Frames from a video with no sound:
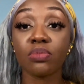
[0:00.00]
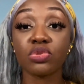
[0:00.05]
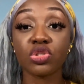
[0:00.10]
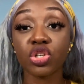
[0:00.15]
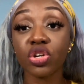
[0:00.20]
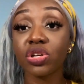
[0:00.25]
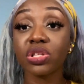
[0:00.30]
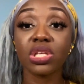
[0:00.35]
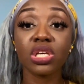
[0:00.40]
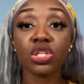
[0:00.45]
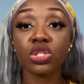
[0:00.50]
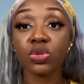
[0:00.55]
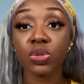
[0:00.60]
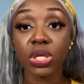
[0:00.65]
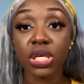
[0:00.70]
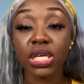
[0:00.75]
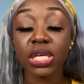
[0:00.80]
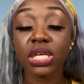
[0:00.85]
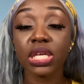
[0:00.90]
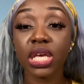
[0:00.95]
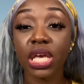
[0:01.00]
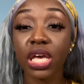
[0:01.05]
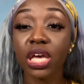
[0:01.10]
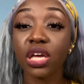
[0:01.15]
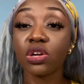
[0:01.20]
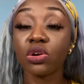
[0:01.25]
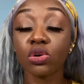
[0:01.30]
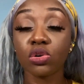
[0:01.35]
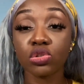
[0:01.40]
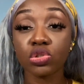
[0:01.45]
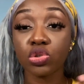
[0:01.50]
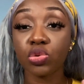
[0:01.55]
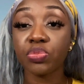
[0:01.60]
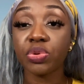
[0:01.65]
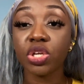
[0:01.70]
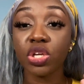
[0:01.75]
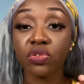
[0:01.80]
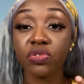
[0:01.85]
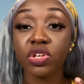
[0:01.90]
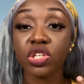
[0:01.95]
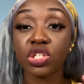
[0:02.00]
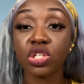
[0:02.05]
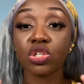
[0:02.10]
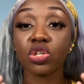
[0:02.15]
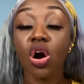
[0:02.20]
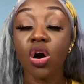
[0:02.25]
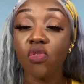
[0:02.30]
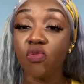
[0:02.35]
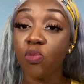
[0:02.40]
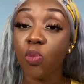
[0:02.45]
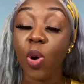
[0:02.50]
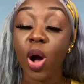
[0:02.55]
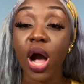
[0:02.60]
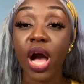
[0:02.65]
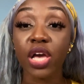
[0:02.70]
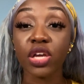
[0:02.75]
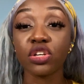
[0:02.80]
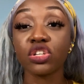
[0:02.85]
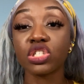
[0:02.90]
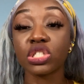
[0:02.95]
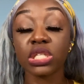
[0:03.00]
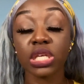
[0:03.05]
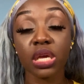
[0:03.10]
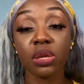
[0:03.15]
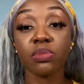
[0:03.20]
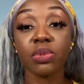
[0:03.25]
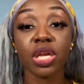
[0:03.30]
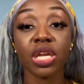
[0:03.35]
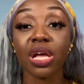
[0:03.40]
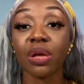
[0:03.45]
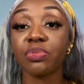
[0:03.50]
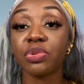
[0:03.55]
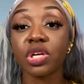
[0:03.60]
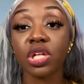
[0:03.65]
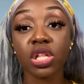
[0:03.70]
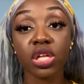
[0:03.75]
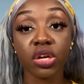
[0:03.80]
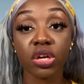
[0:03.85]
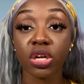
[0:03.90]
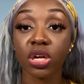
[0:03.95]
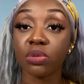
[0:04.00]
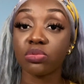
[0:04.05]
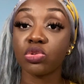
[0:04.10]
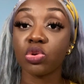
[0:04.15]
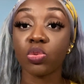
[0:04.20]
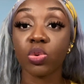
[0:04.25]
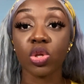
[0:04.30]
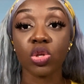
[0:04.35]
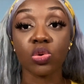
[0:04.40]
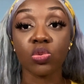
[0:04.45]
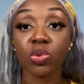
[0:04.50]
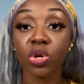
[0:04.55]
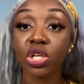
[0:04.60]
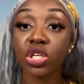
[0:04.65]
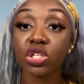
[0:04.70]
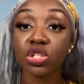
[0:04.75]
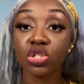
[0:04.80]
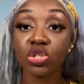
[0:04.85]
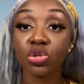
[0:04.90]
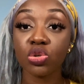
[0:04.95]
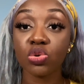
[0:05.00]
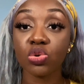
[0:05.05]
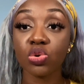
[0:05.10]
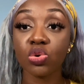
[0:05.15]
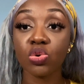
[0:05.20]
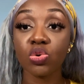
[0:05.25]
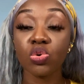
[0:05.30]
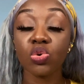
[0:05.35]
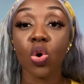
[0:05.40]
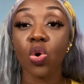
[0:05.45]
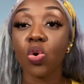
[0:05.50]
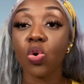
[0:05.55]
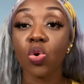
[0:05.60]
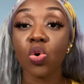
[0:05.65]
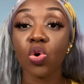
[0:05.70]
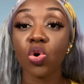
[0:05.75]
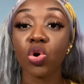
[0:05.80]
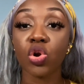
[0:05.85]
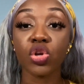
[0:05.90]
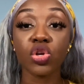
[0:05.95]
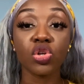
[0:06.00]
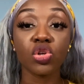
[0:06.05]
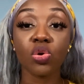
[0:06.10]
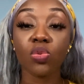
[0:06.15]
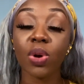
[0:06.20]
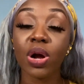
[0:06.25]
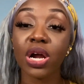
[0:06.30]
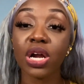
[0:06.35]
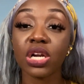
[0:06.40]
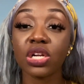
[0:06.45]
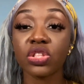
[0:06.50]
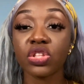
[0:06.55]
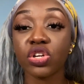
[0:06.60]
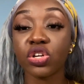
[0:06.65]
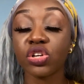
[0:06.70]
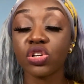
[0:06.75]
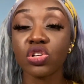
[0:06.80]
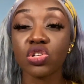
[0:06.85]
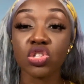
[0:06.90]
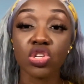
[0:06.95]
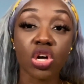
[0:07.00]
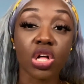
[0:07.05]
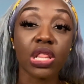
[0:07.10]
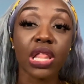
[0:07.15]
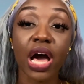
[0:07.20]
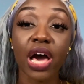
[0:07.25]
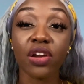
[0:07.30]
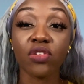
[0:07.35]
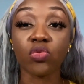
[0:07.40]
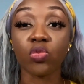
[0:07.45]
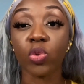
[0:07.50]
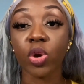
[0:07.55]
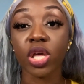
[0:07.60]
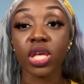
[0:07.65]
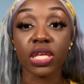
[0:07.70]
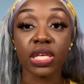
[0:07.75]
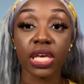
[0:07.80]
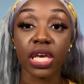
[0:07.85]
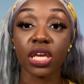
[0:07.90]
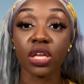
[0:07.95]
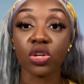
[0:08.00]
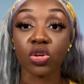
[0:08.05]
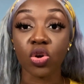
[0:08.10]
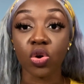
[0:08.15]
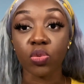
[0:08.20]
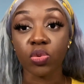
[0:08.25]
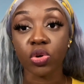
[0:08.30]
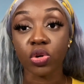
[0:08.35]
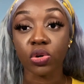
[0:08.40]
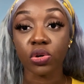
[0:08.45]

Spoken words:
certain things you eat can also be a reason of why your skin may not be clearing up the way you want it to, or you know, why there's a lot of weight gain going